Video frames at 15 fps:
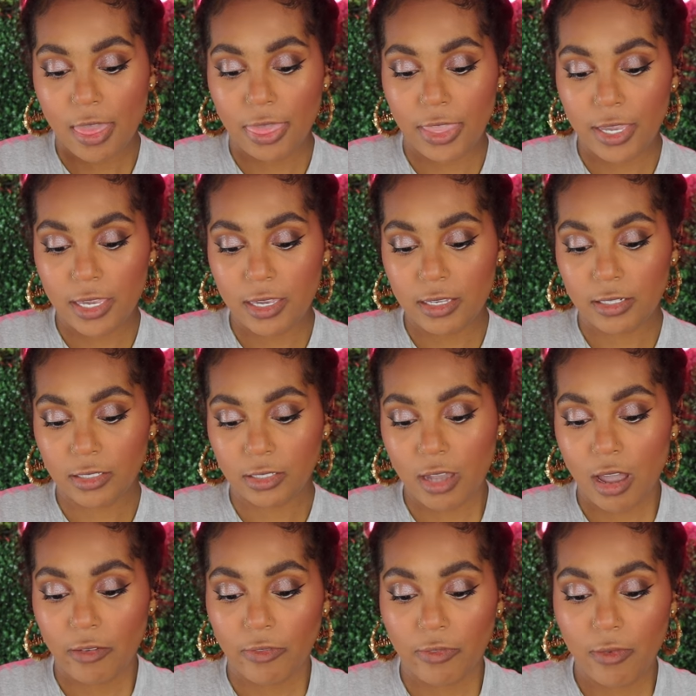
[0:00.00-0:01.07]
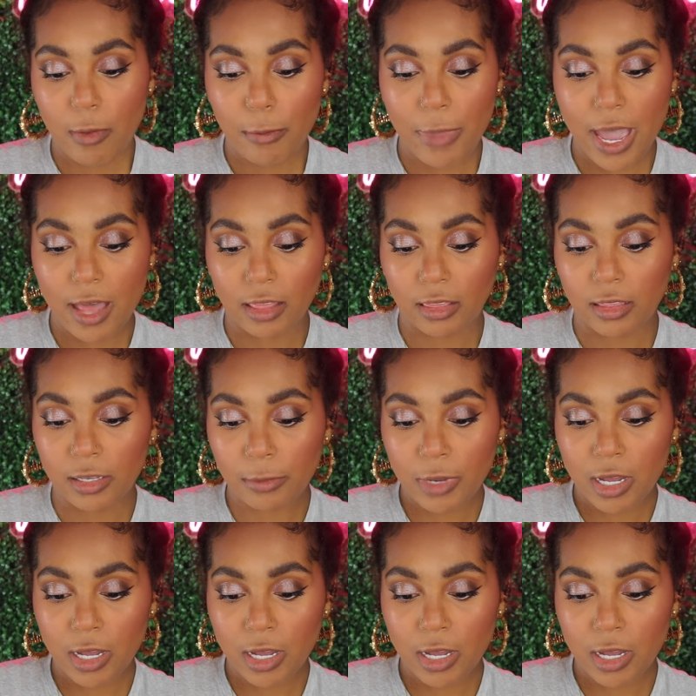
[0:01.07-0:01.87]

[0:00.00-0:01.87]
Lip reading: The soft matte lip